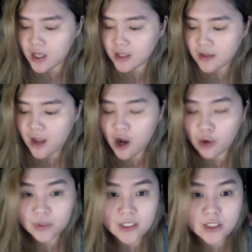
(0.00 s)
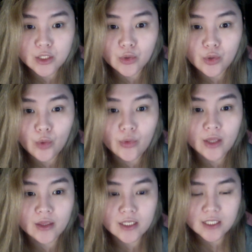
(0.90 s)
Now please do know
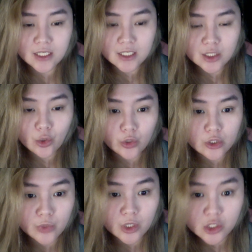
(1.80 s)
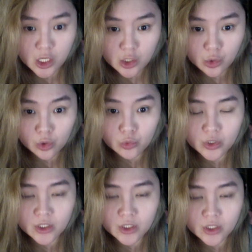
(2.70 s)
that this is going to be a general
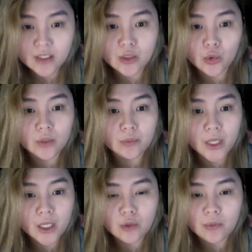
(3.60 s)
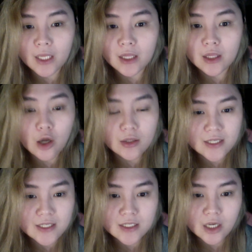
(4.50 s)
reading, so it may or may not
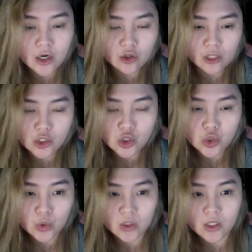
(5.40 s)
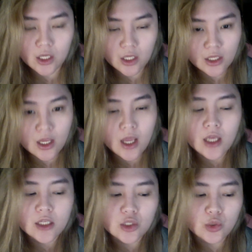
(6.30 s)
necessarily tune in
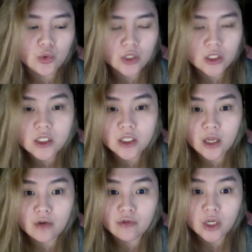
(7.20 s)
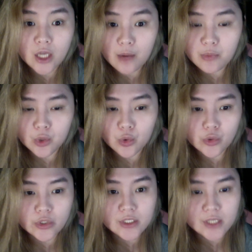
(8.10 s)
to each and every
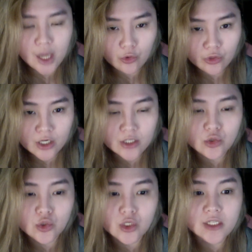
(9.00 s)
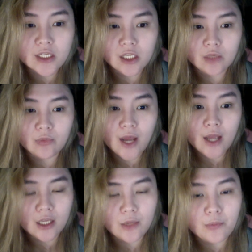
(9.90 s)
Capricorns out there. So just keep
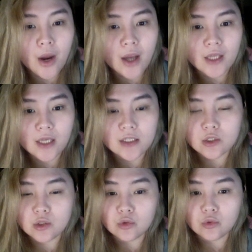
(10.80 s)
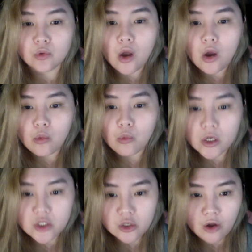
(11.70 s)
that in mind as you
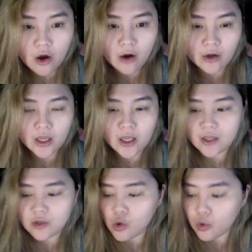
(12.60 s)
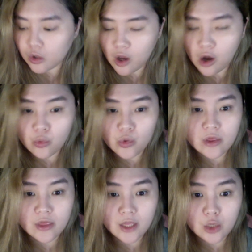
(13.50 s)
watch along and go along
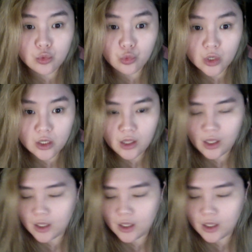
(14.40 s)
with the reading.